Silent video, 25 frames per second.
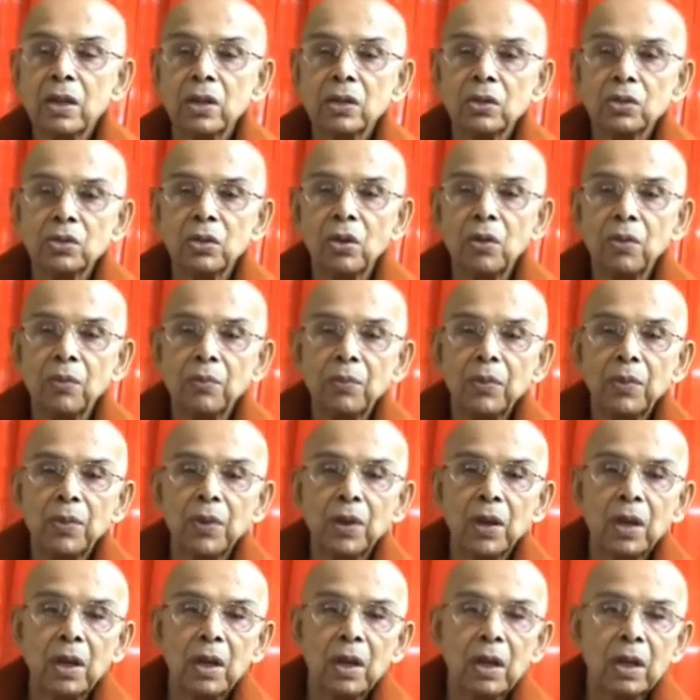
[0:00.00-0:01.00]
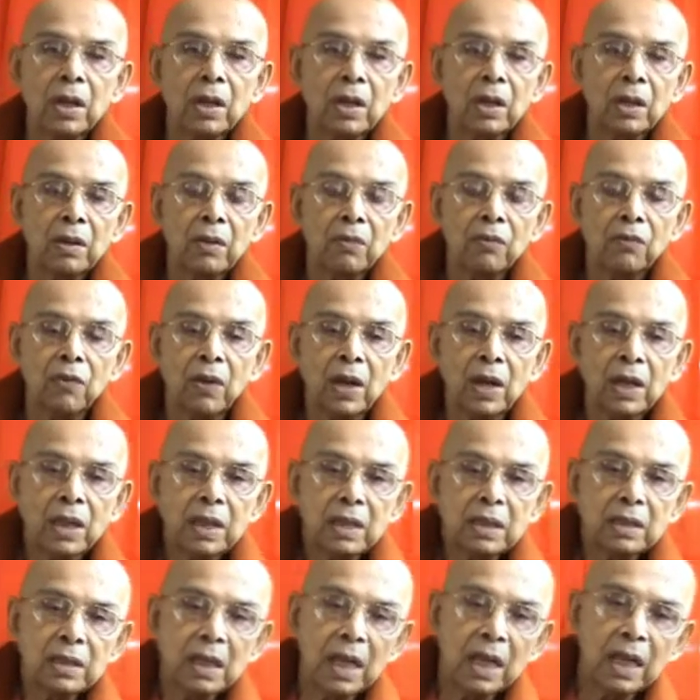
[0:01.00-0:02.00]
So
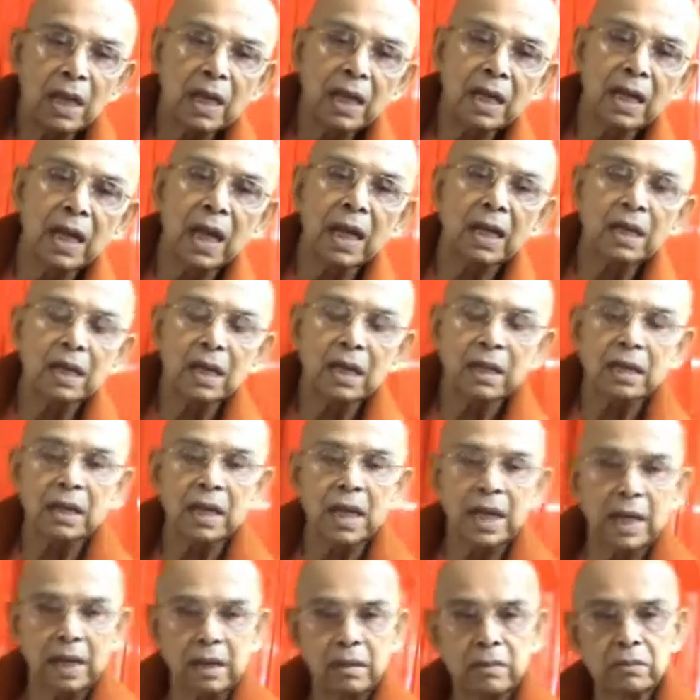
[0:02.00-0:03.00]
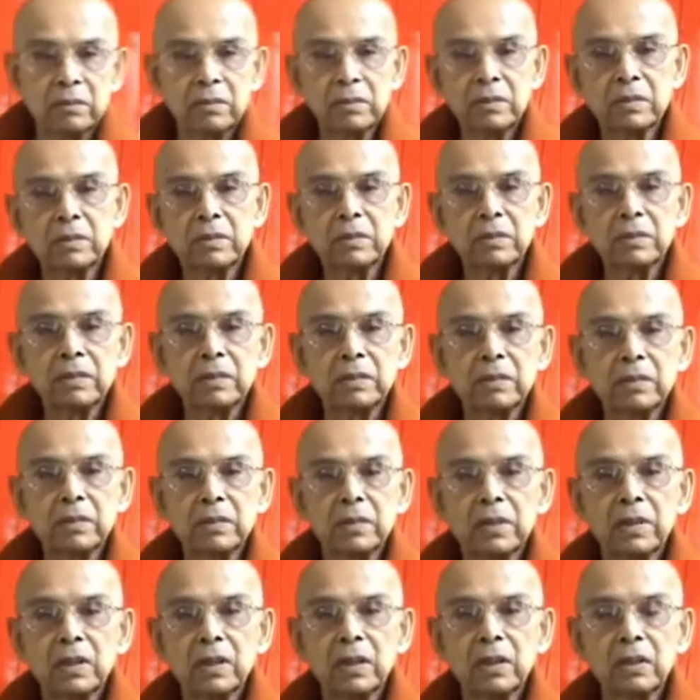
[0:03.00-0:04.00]
voluntarily undertake
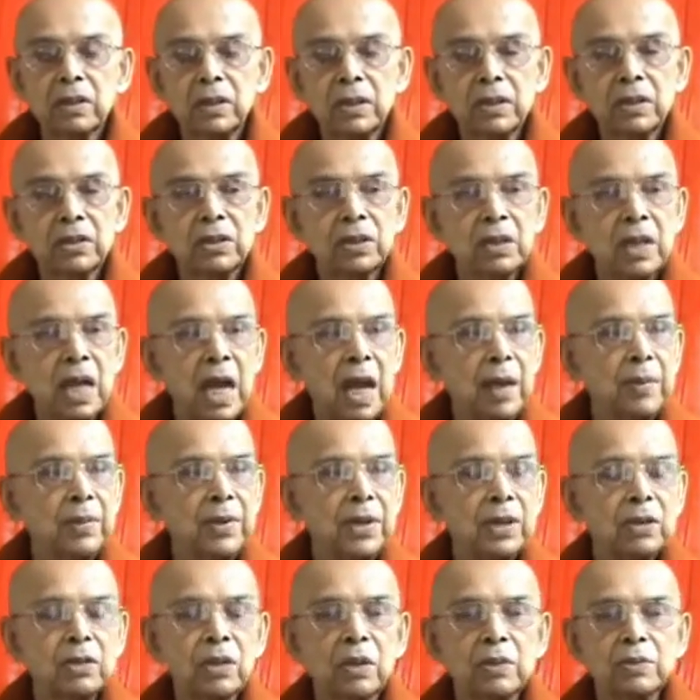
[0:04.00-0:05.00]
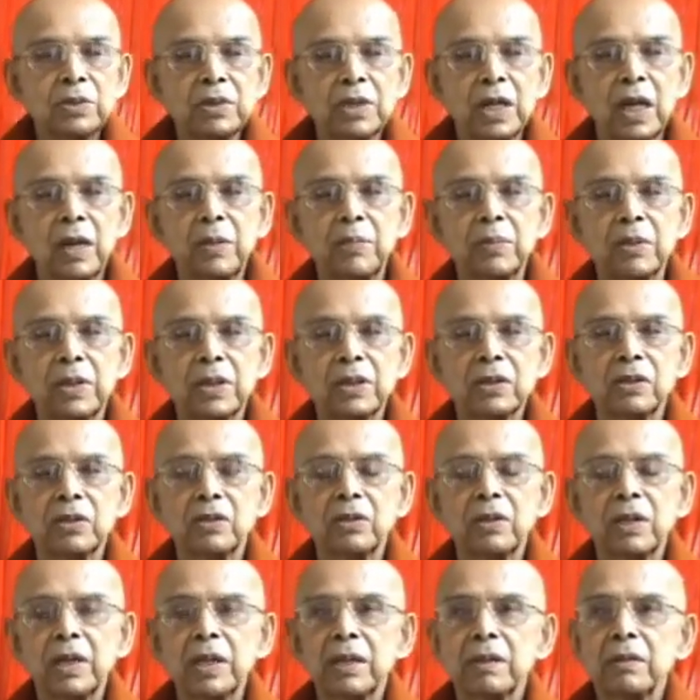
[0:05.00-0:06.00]
this habit of
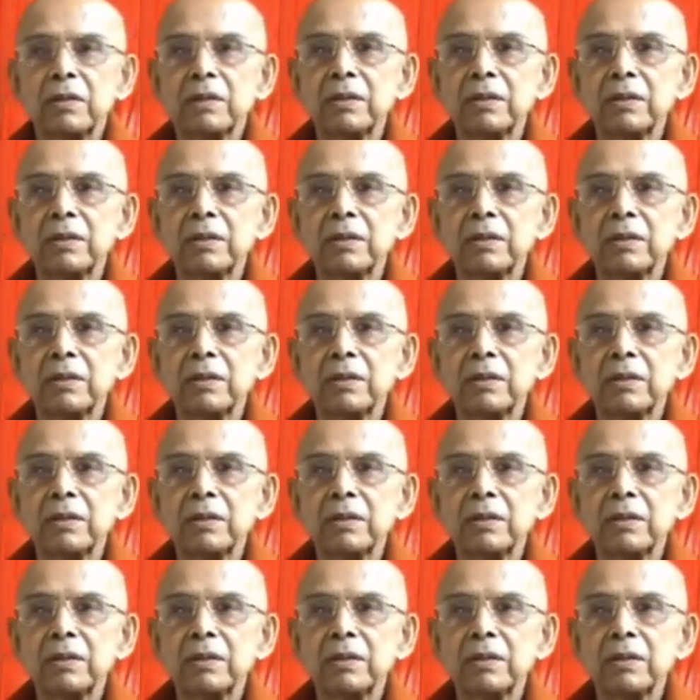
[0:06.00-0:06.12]
self-restraint.